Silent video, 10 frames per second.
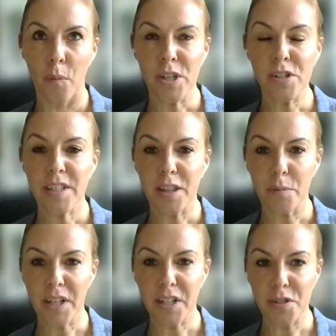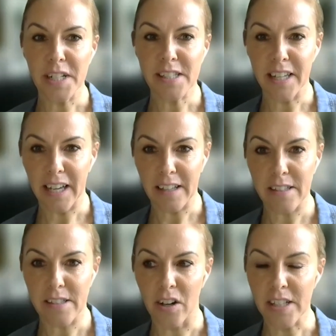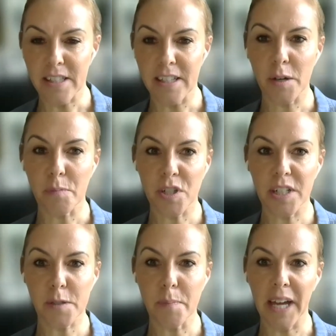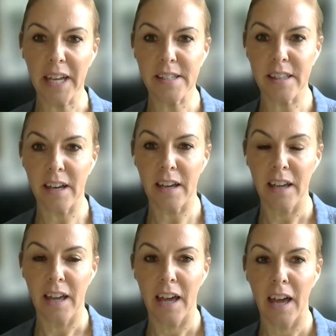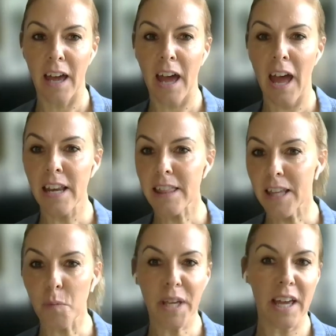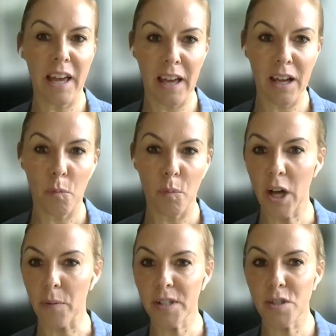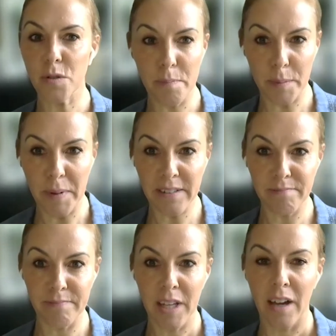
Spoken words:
when you say that we're going to do a listening exercise, the assumption is made that anything we hear, we're going to implement,